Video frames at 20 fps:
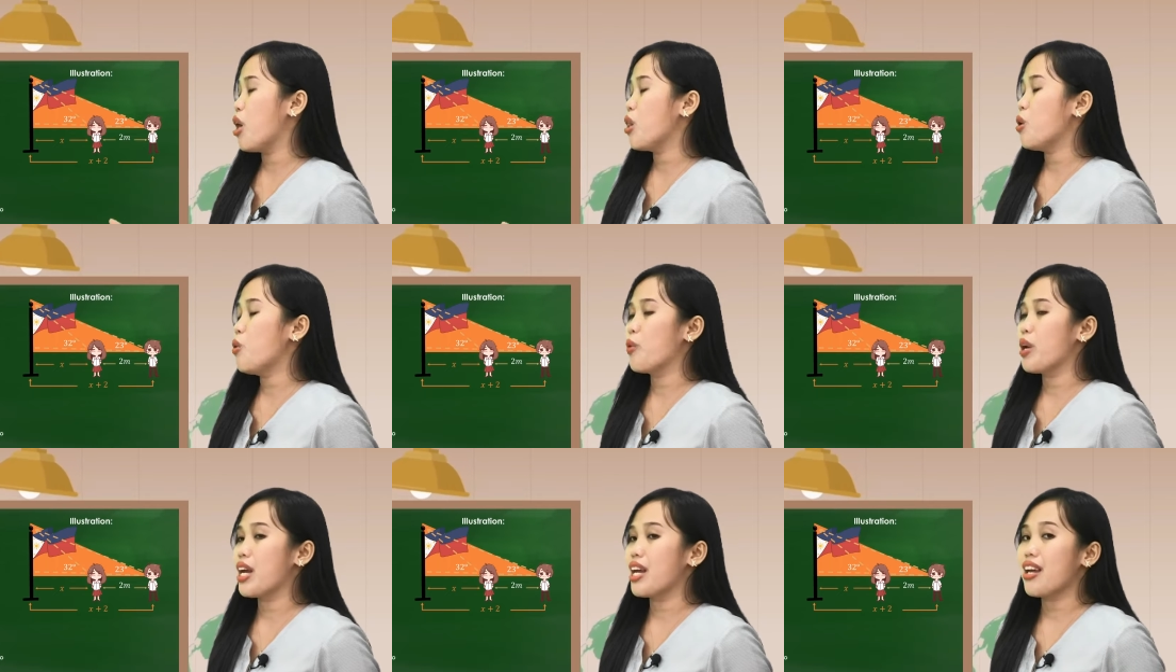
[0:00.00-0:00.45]

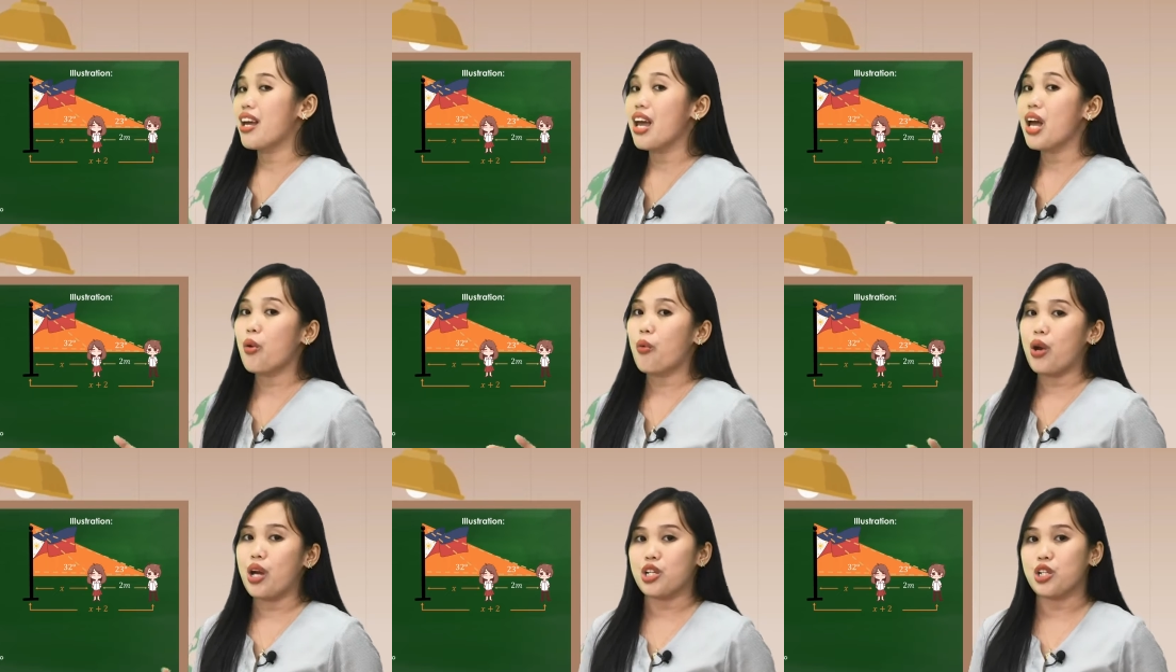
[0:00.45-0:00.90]
following
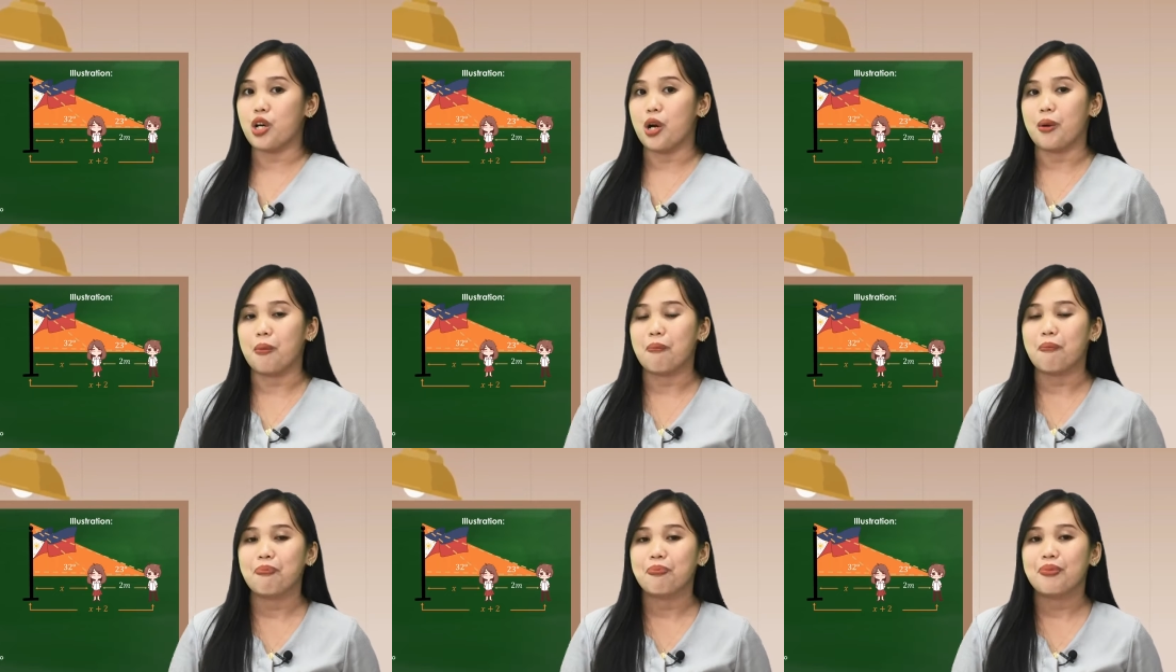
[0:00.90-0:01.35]

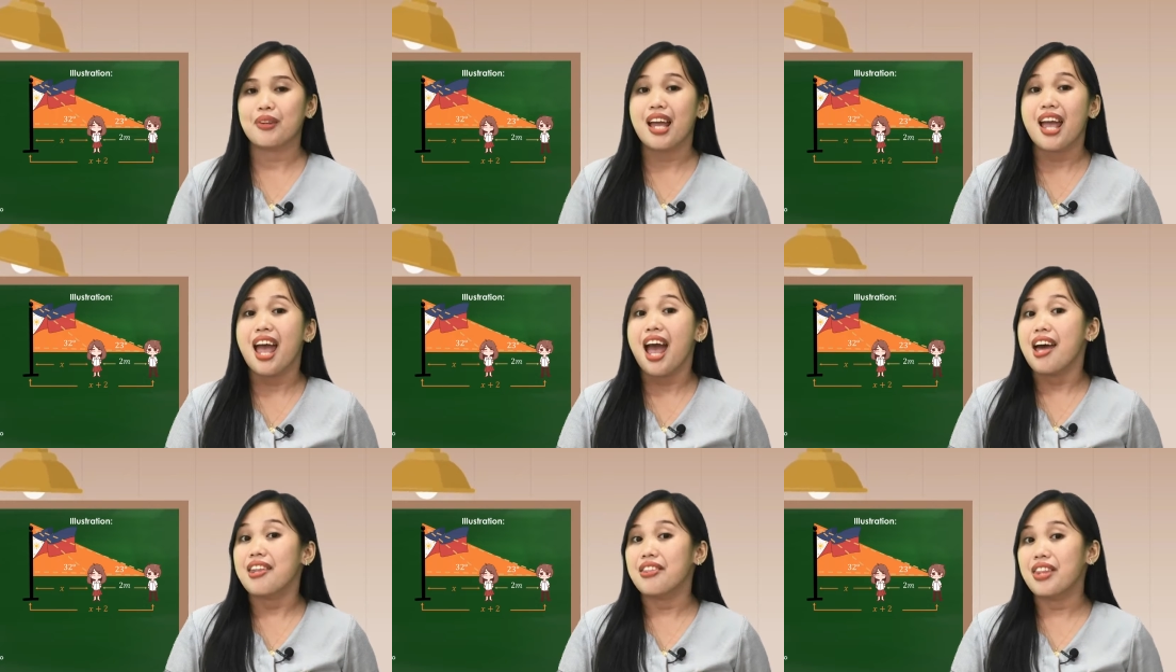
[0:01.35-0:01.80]
equation.
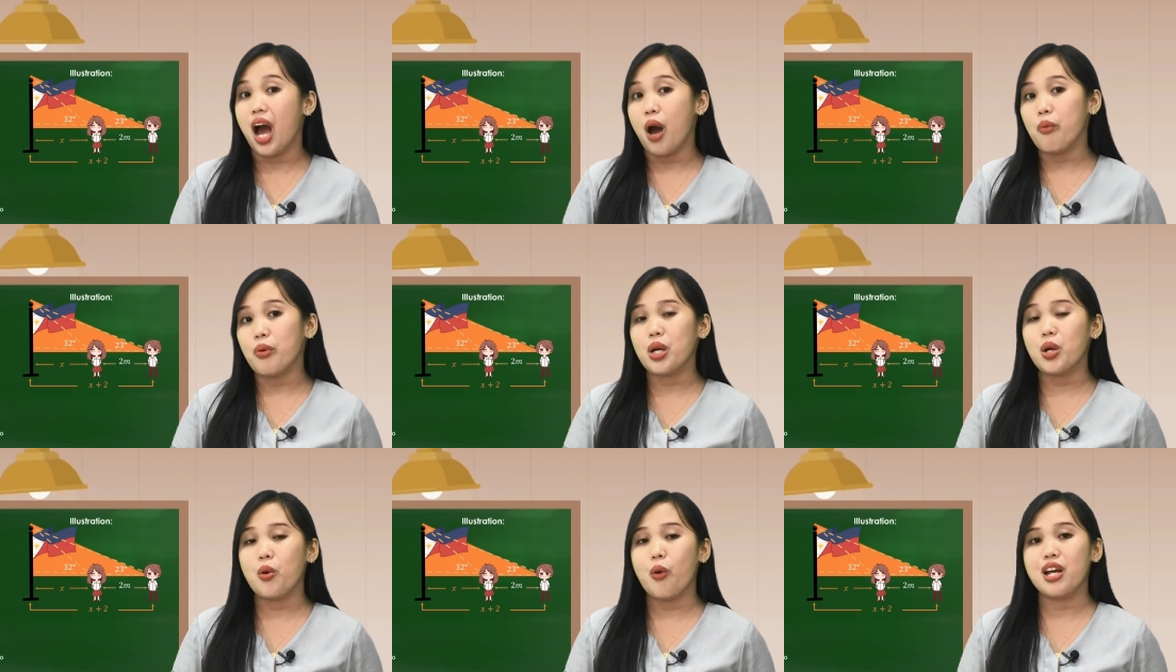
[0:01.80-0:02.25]

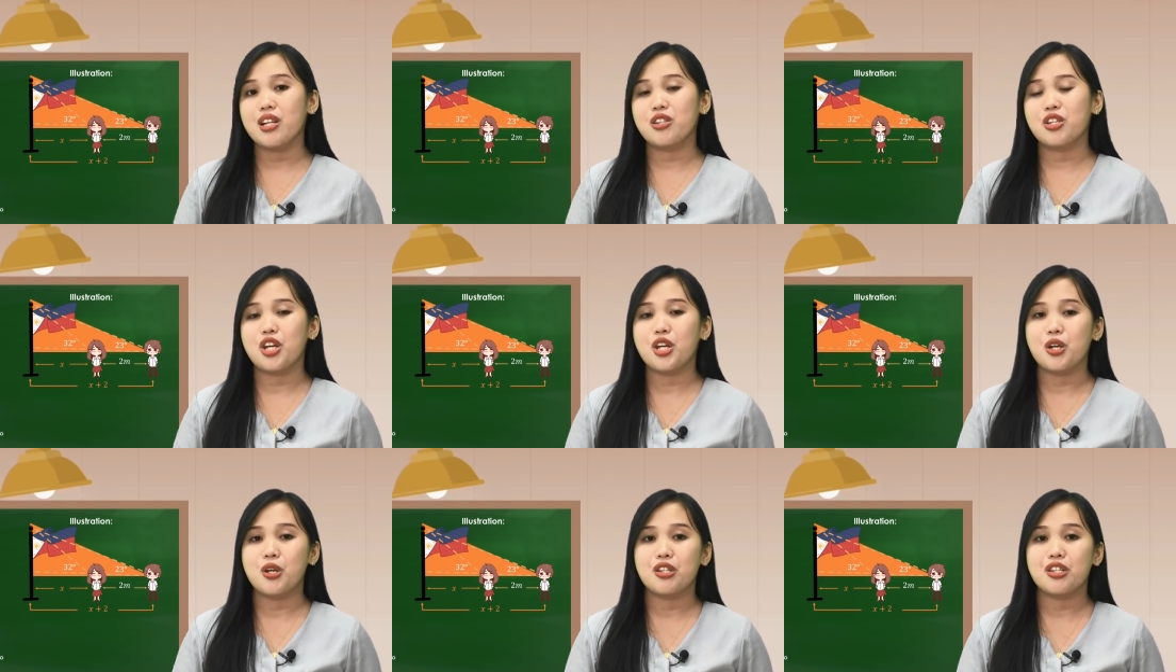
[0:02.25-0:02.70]
Now we're going
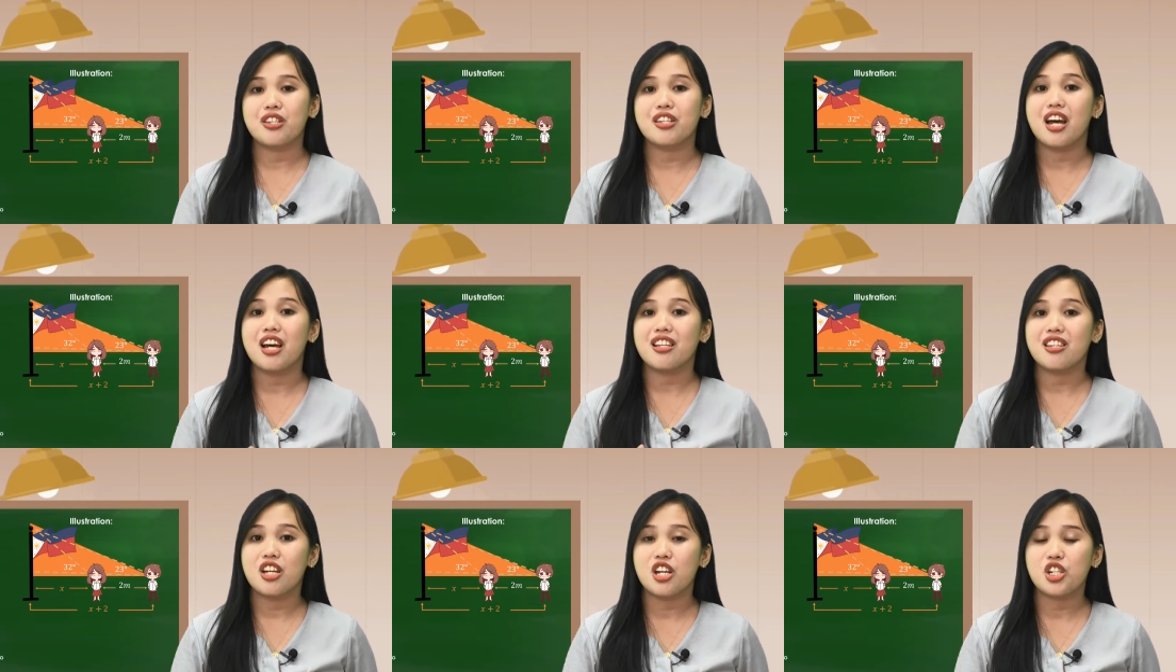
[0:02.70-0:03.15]
to use
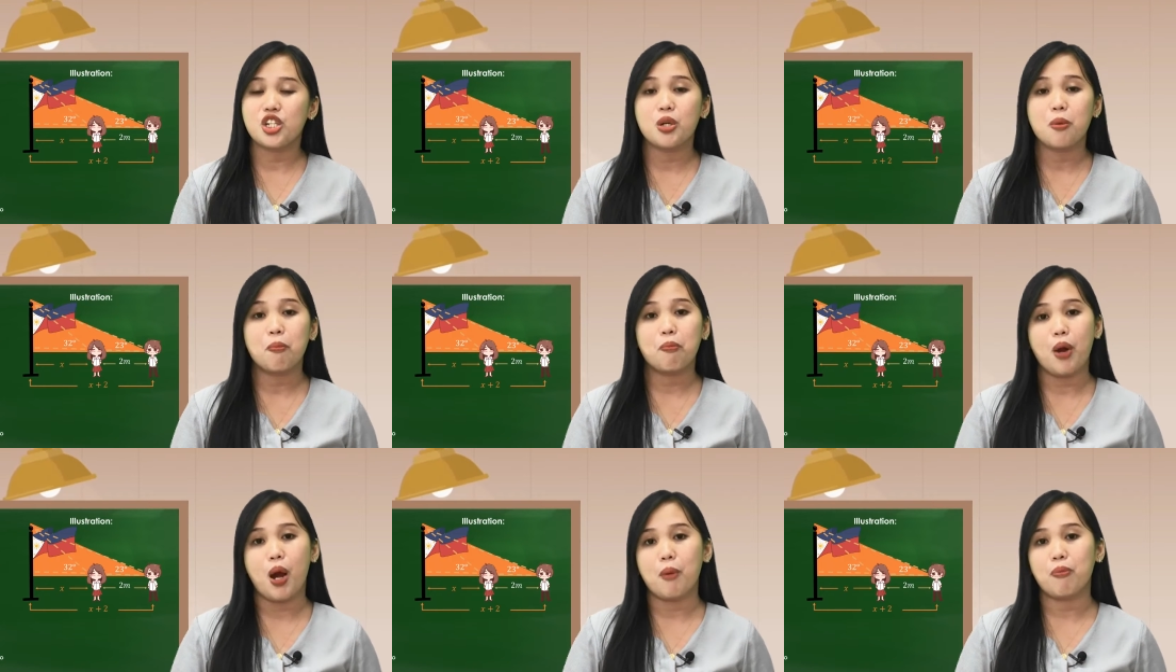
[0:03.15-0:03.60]
the
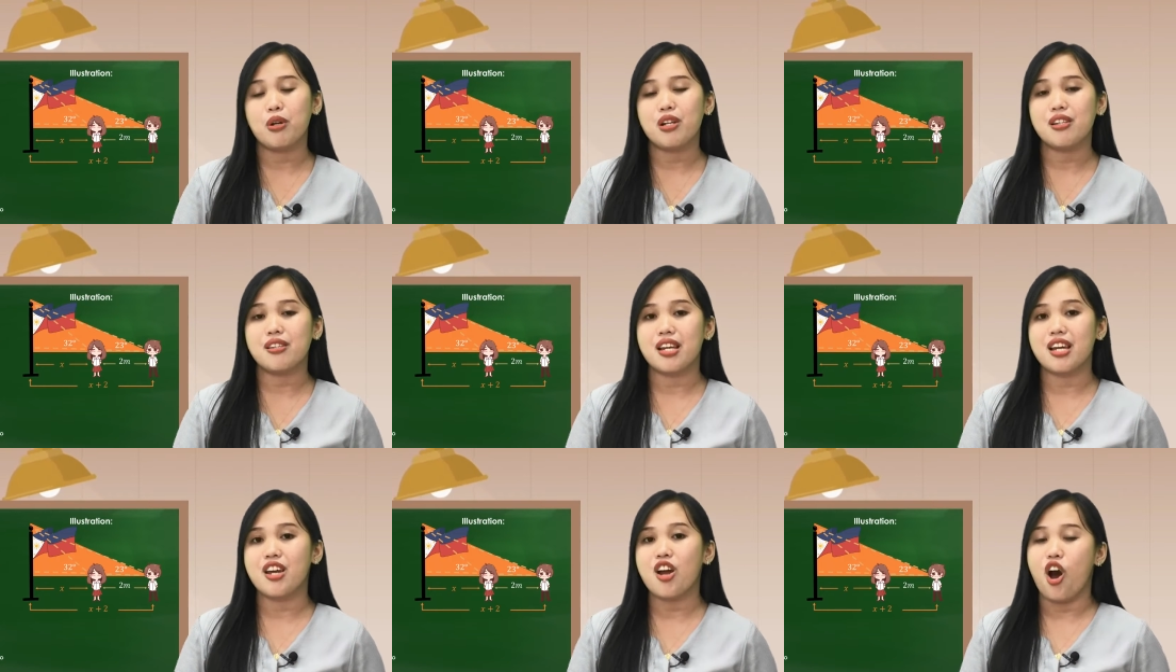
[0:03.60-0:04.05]
addition
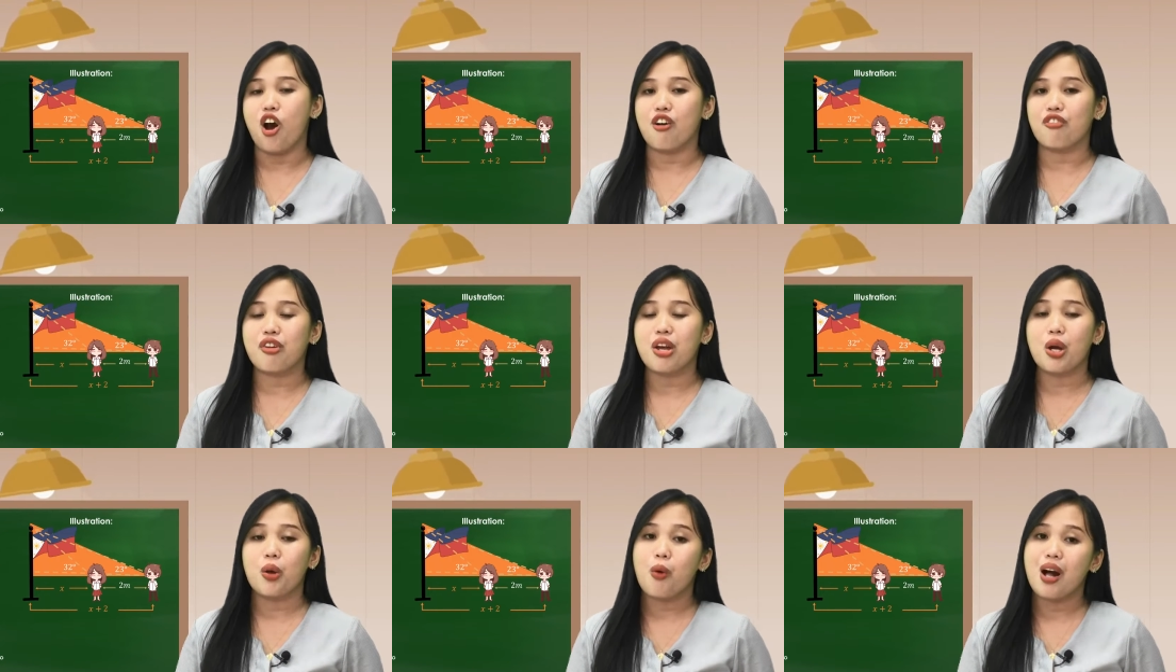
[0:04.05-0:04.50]
property
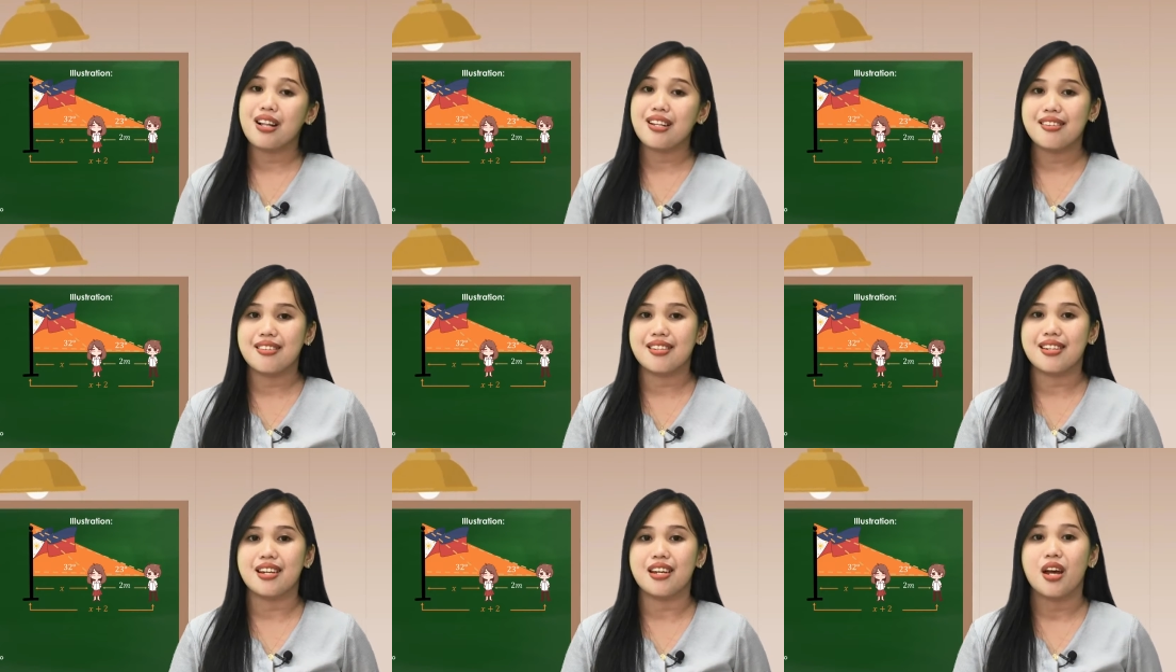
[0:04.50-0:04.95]
of
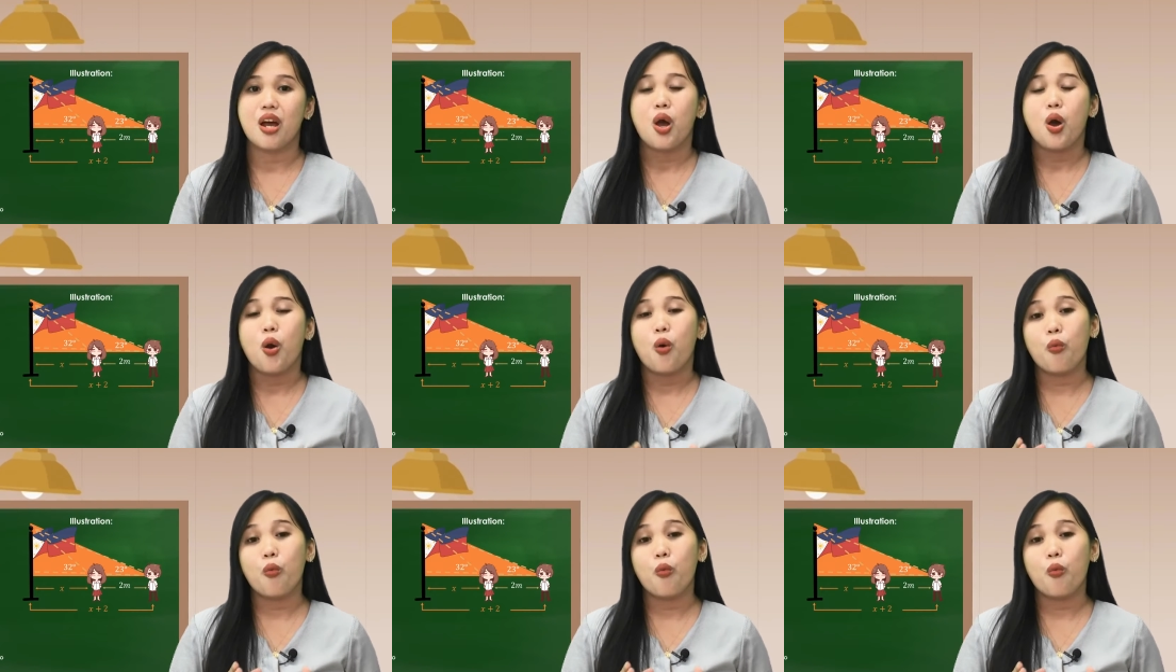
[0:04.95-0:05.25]
equality,